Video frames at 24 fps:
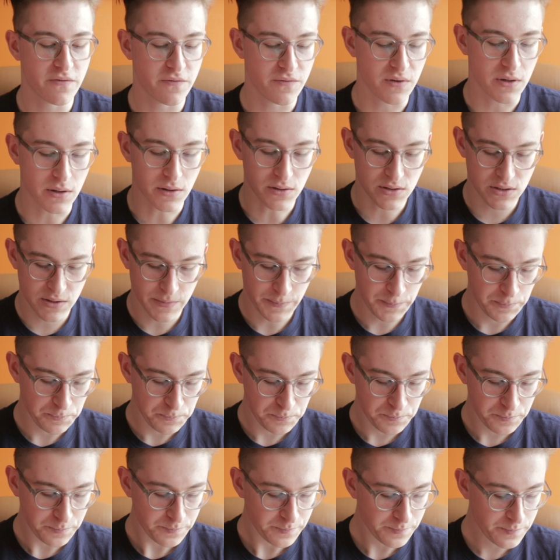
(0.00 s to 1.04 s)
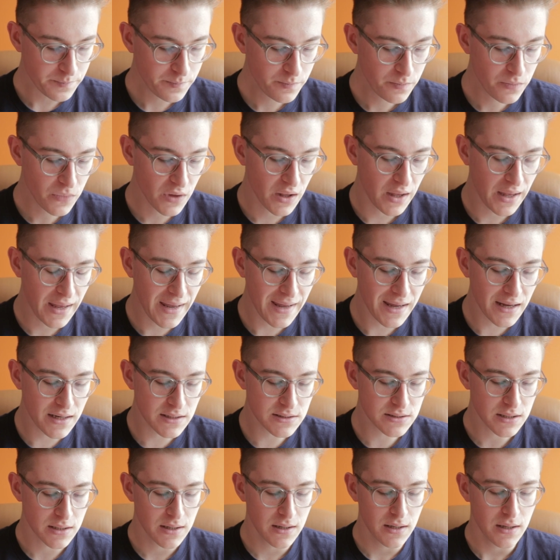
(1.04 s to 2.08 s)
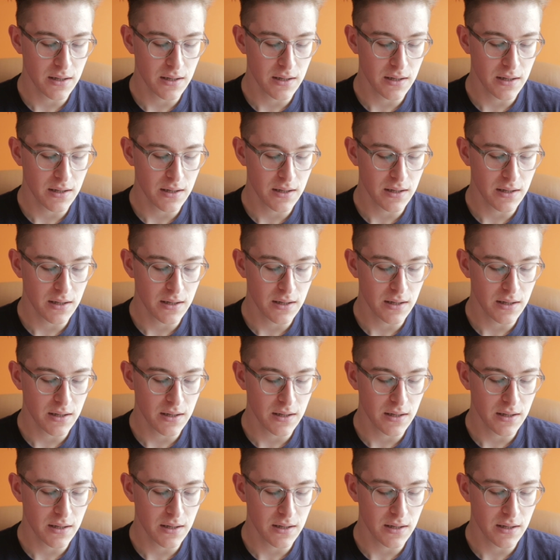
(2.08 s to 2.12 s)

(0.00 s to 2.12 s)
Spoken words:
field. And